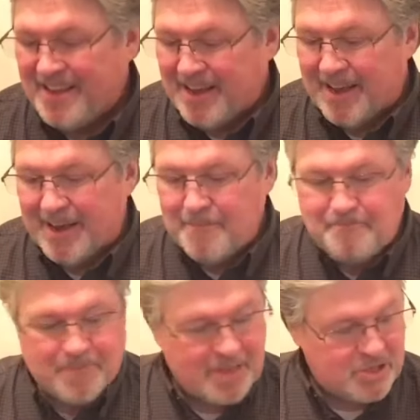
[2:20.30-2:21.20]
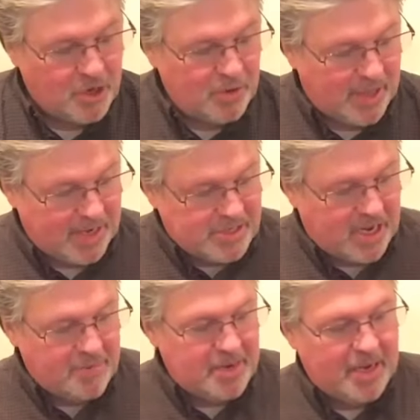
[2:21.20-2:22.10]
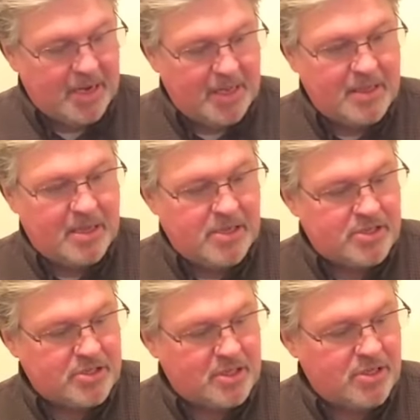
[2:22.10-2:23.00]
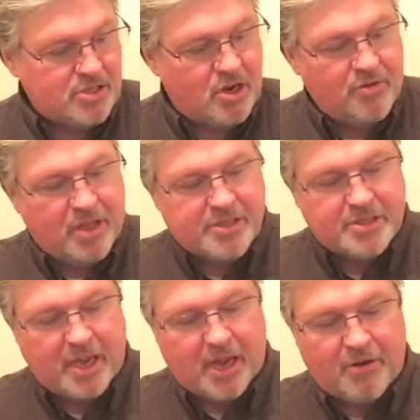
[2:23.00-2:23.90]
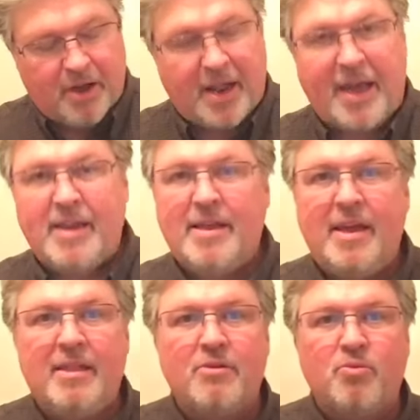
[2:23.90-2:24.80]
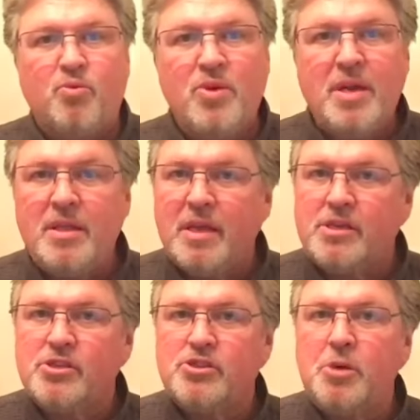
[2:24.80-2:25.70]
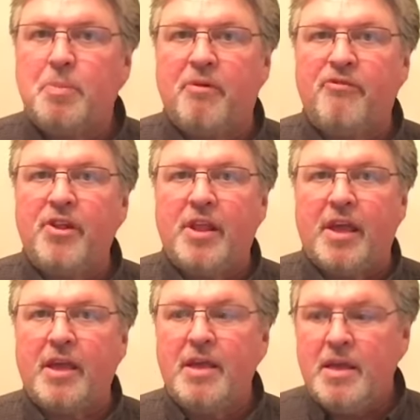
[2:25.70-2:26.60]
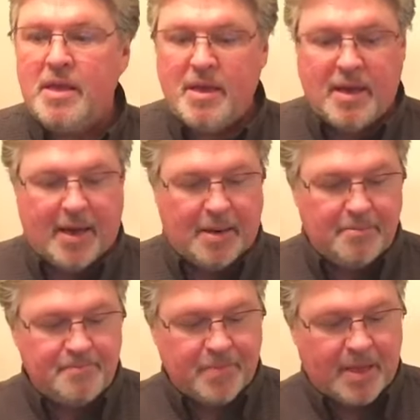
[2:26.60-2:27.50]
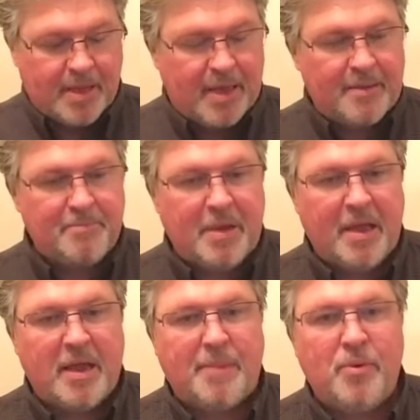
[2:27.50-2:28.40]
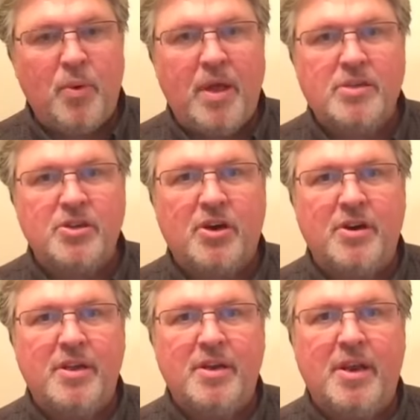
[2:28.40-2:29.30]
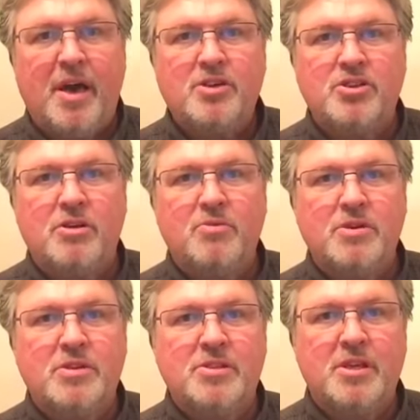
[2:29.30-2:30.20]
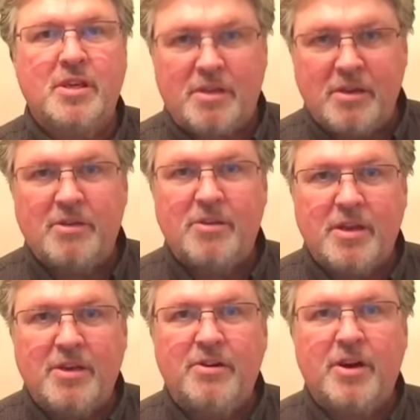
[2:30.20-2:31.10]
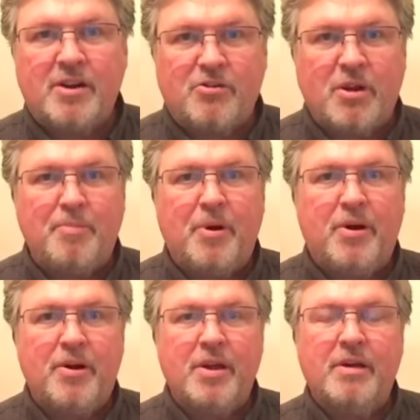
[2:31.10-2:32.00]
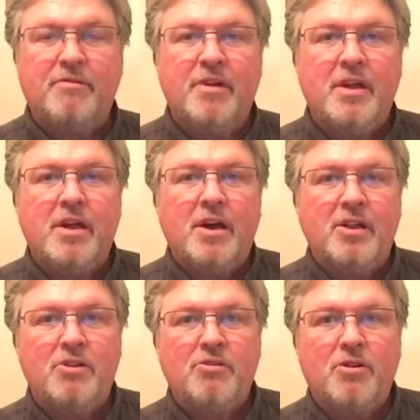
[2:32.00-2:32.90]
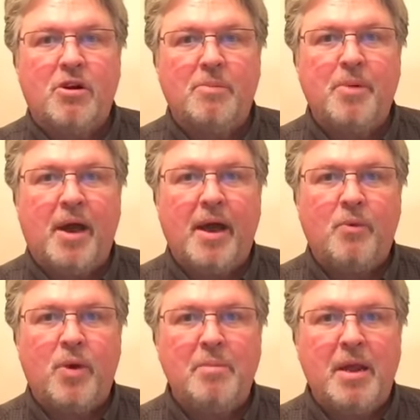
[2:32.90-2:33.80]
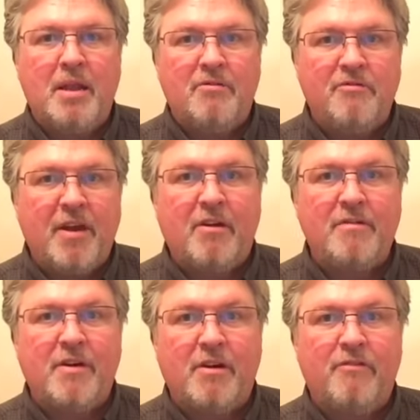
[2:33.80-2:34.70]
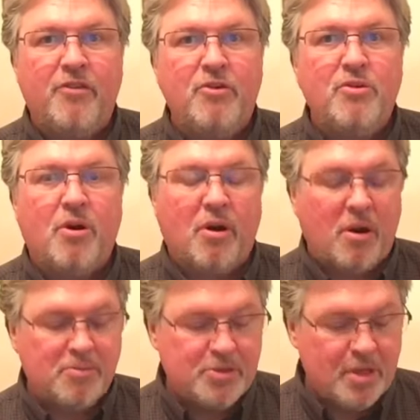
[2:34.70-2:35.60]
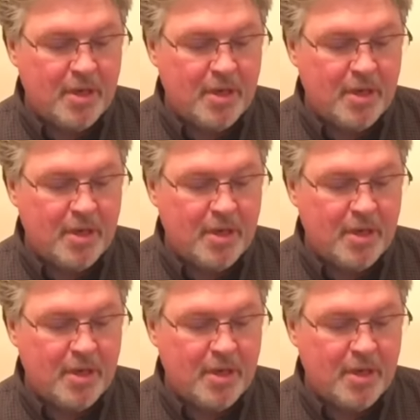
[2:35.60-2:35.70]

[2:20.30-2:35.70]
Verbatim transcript: Um, so, like I said, I've been eating these these donuts now, and I got to tell you, they're really super filling. Um, being a couple weeks on induction, which is the you know the introductory part of a low carb diet, where I'm eating very very few carbs,